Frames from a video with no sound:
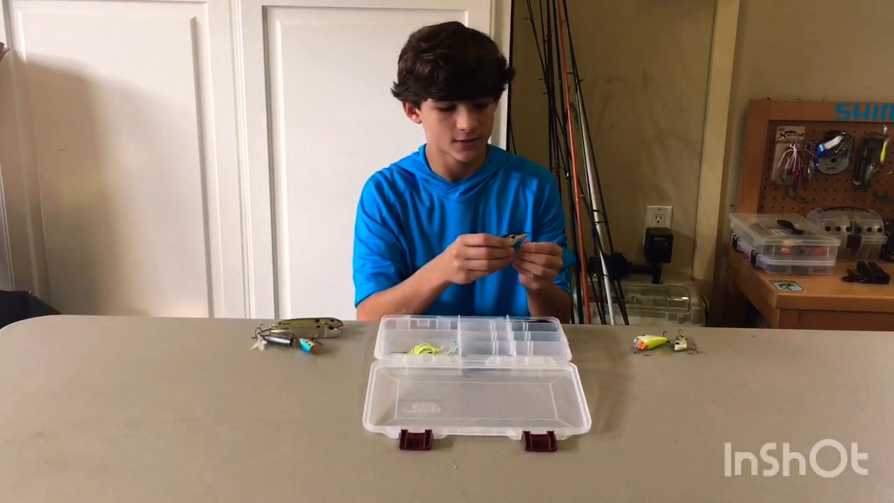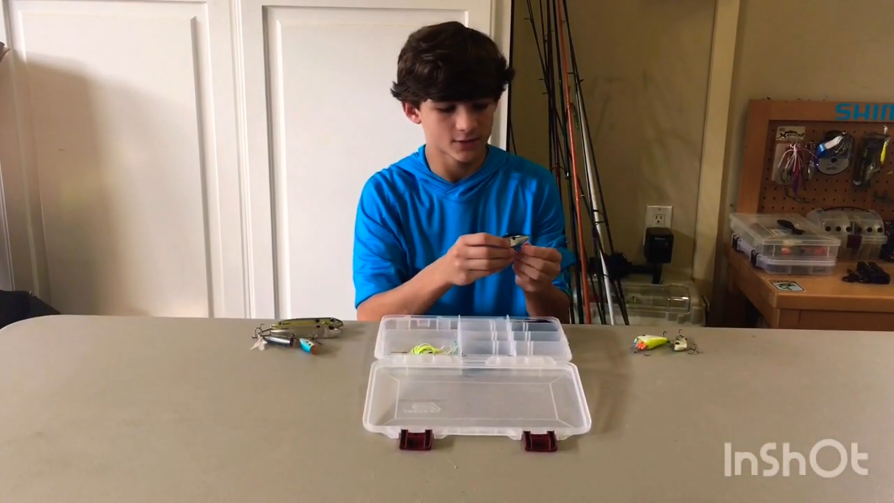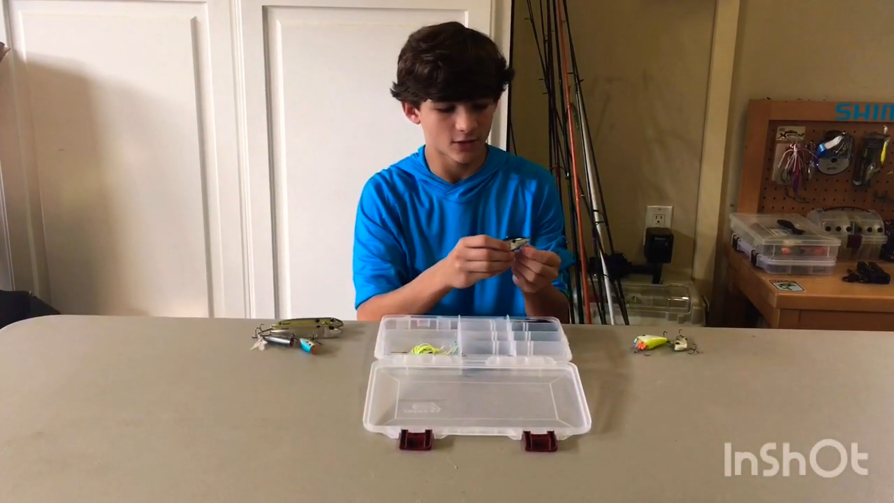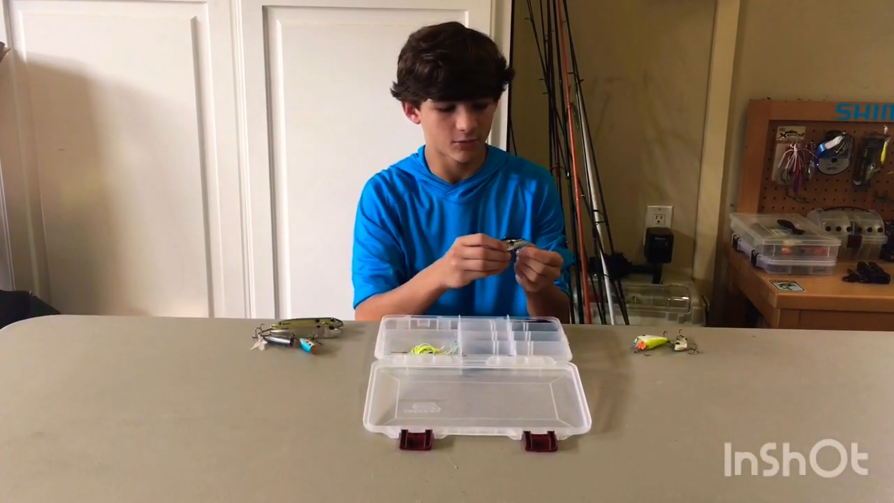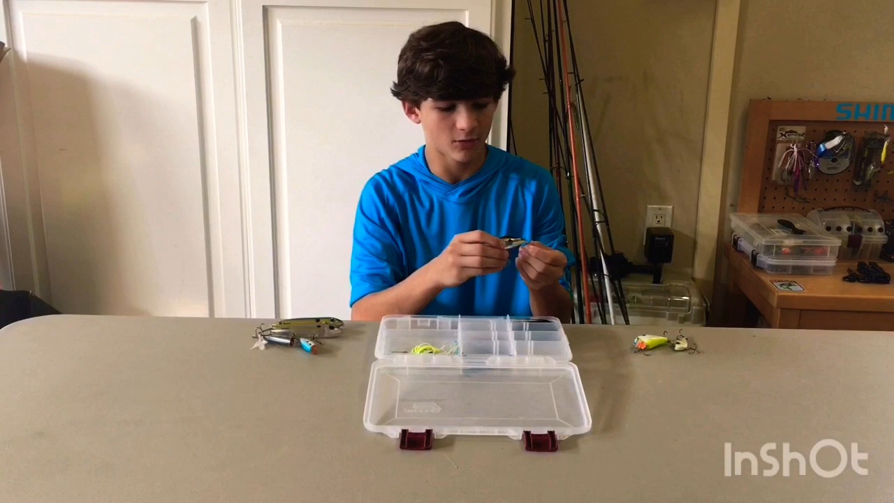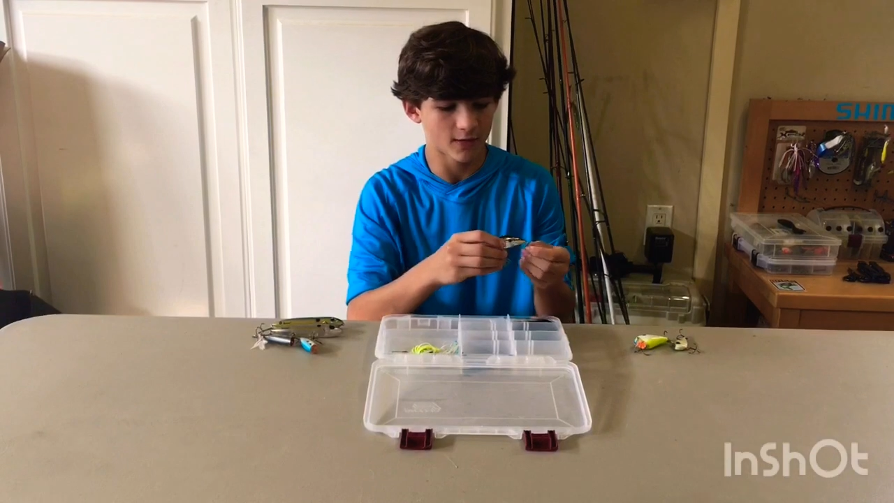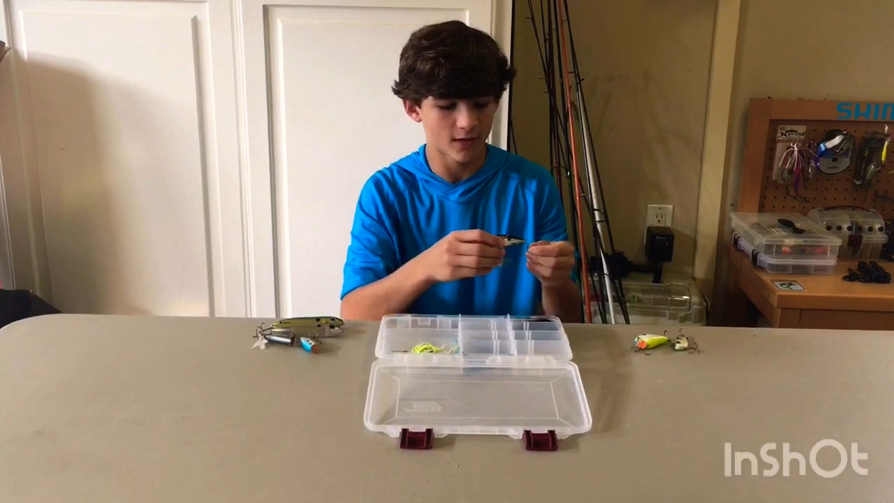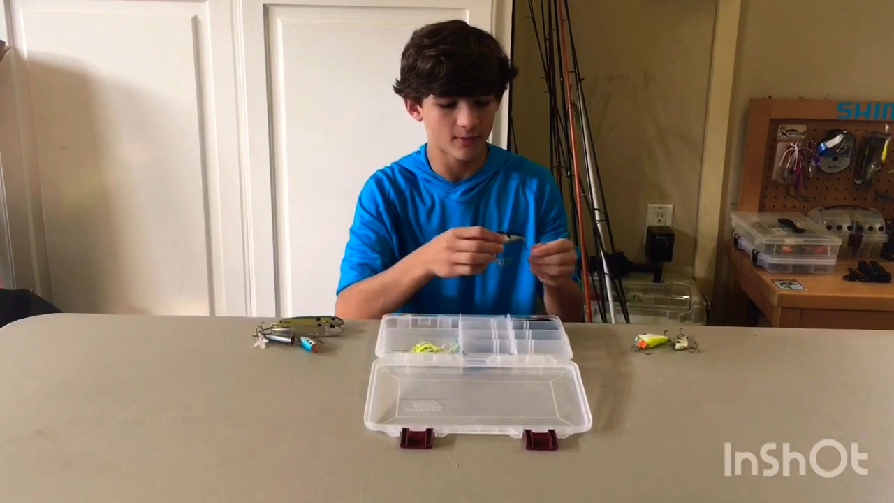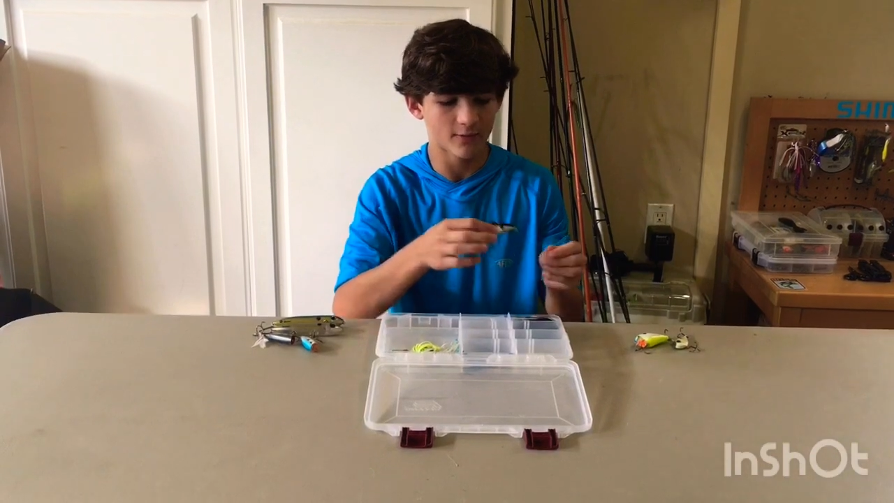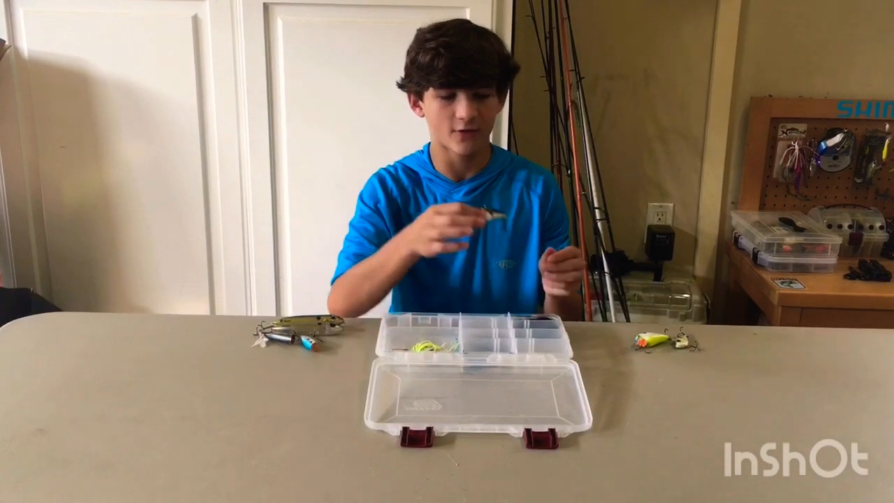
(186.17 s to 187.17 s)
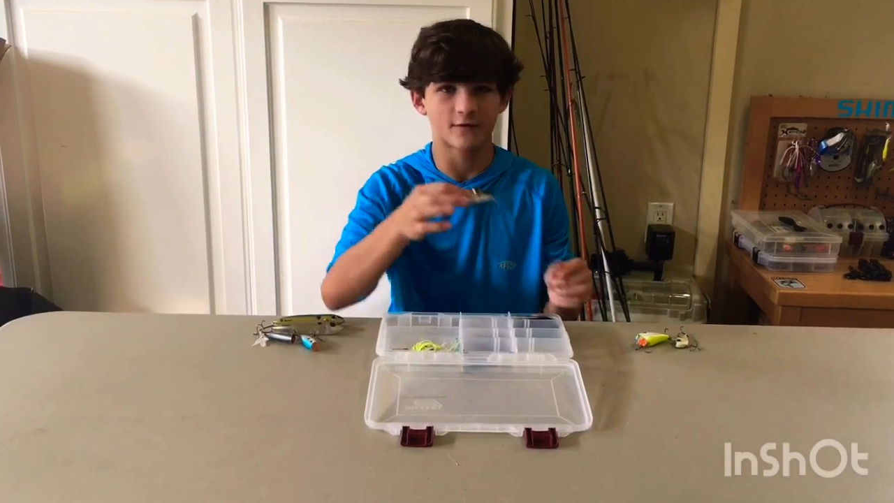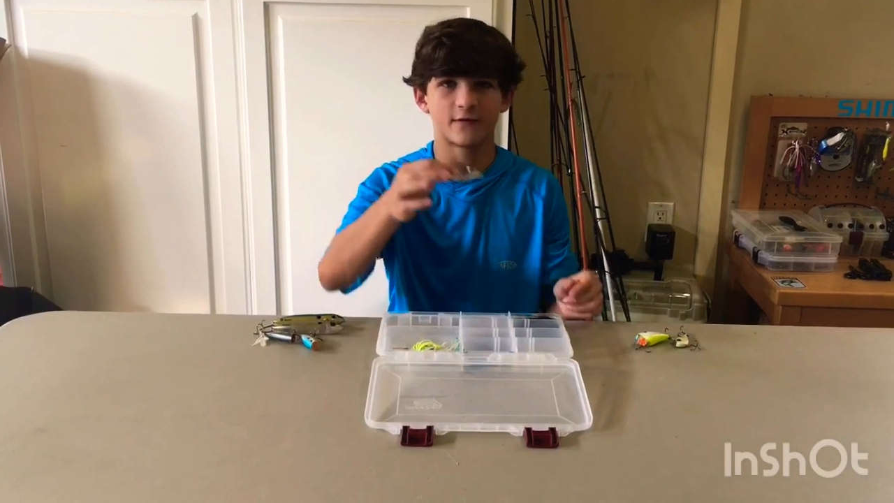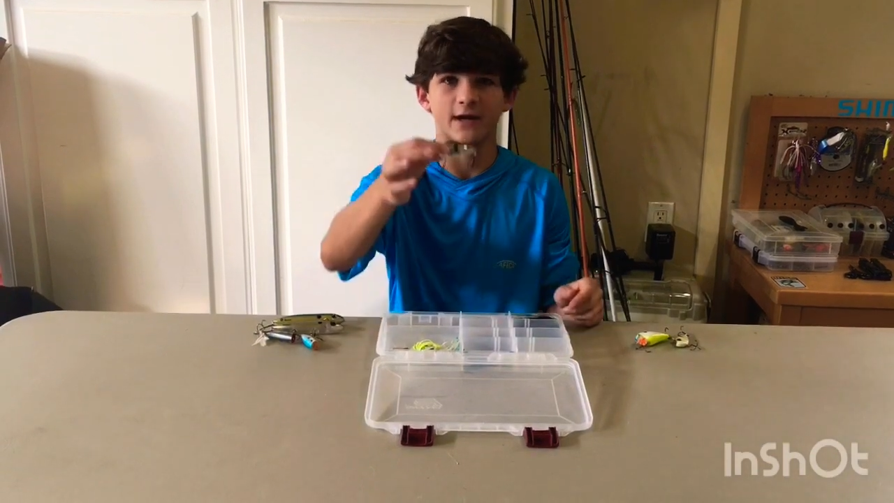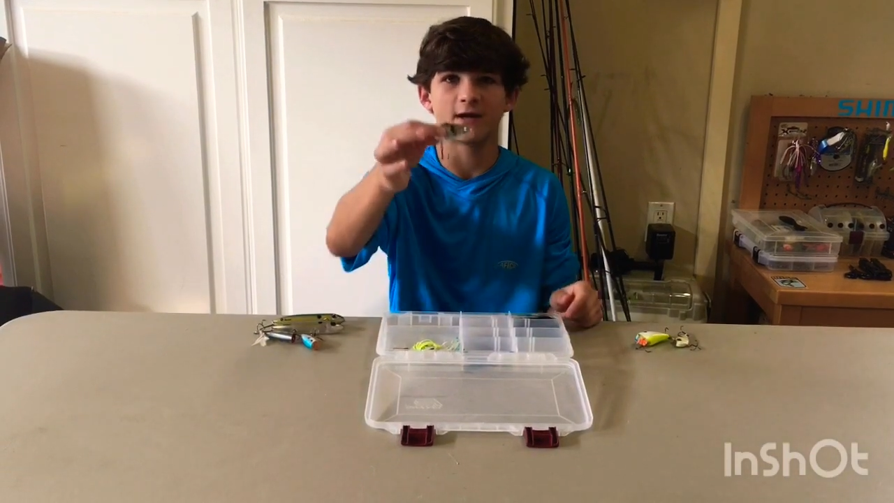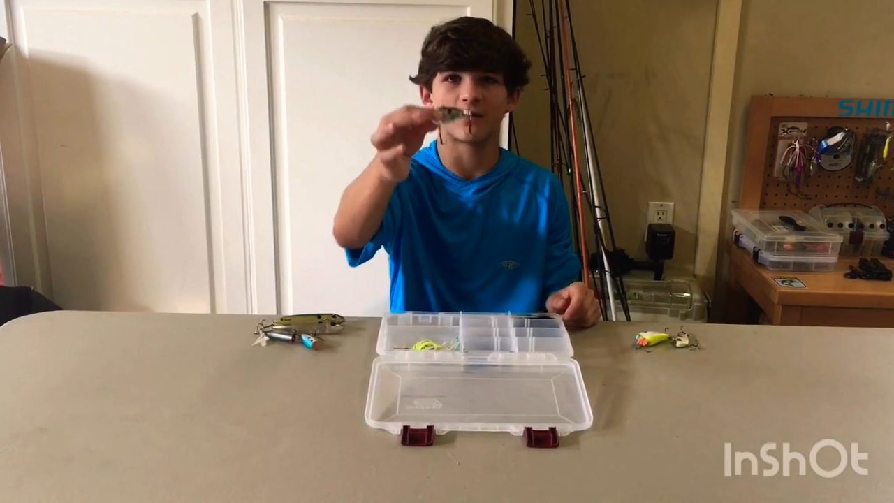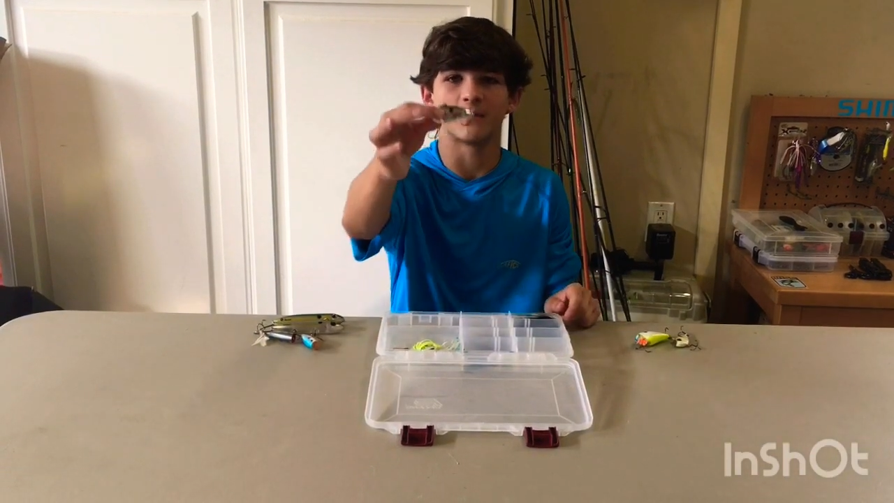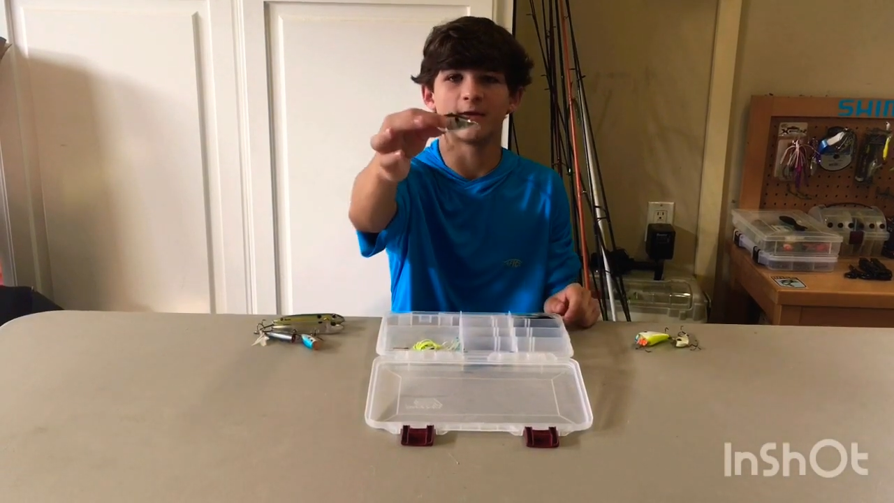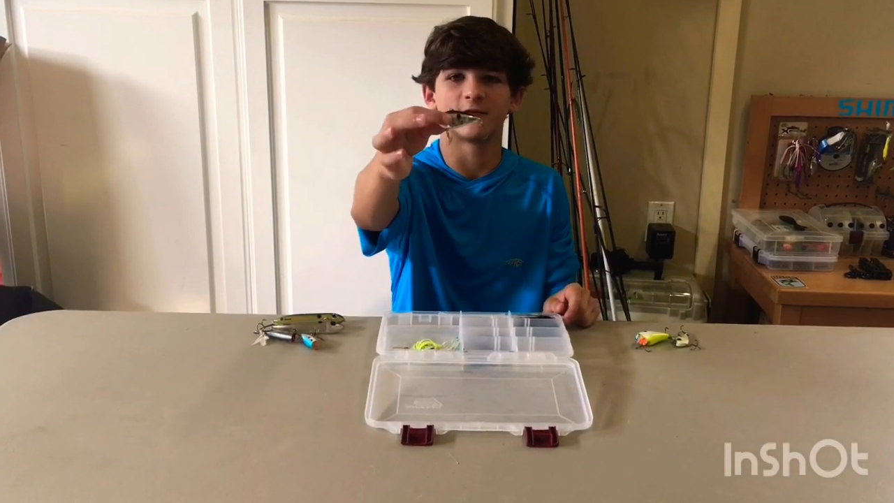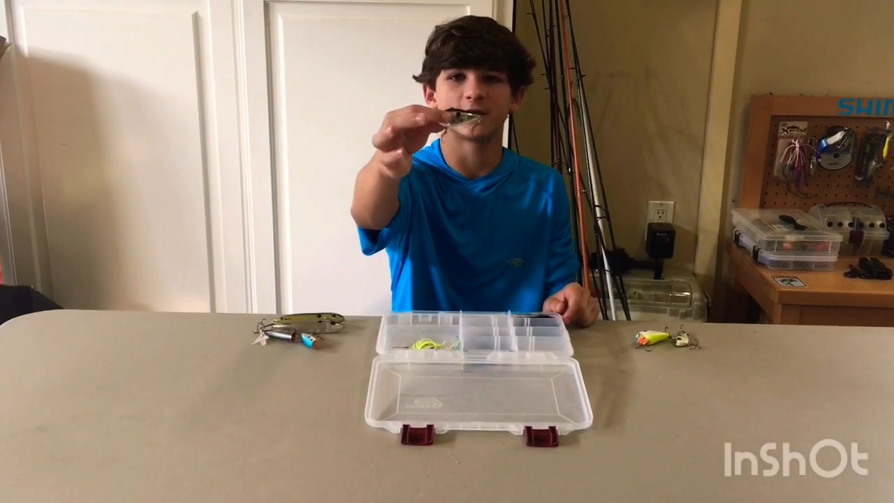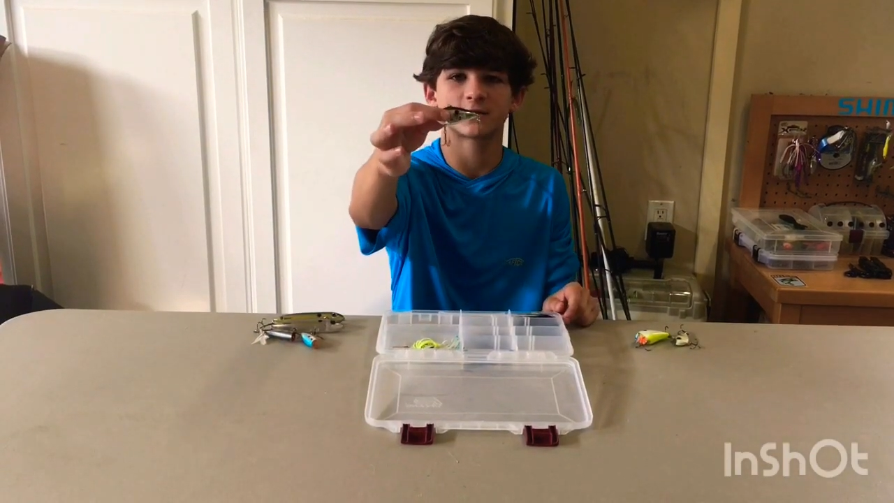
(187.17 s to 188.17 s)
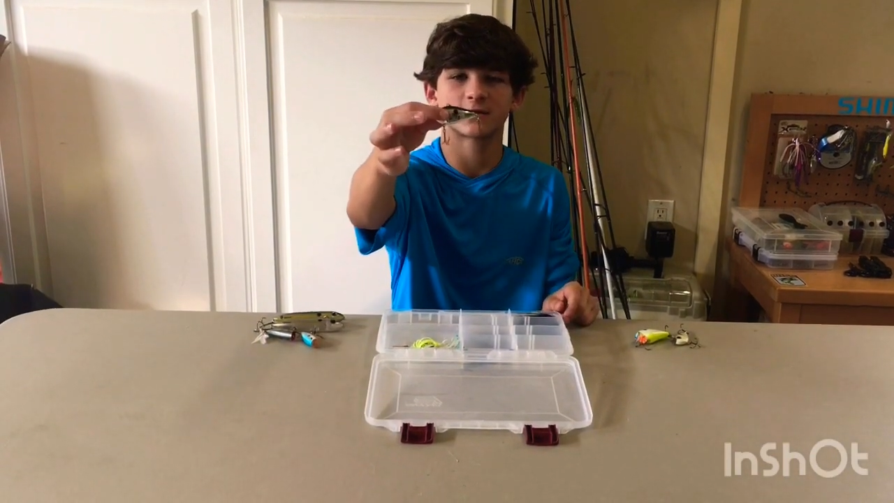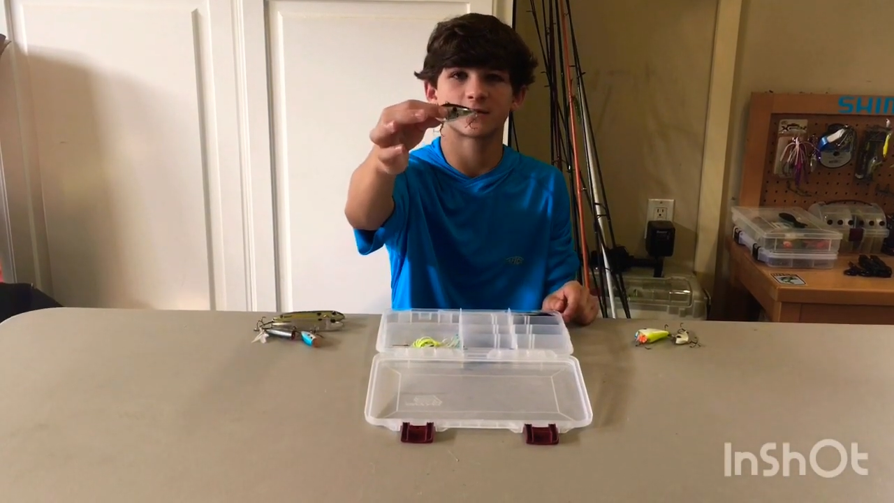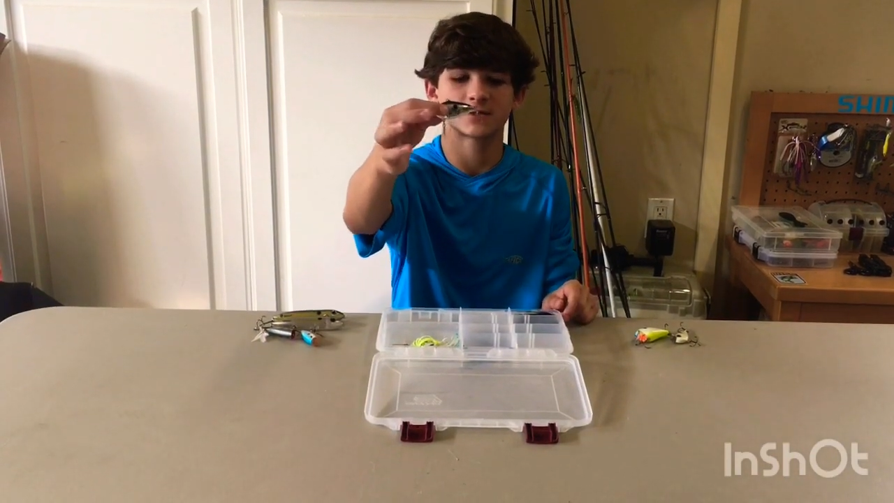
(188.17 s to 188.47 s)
start pulling up and start feeding on bait fish.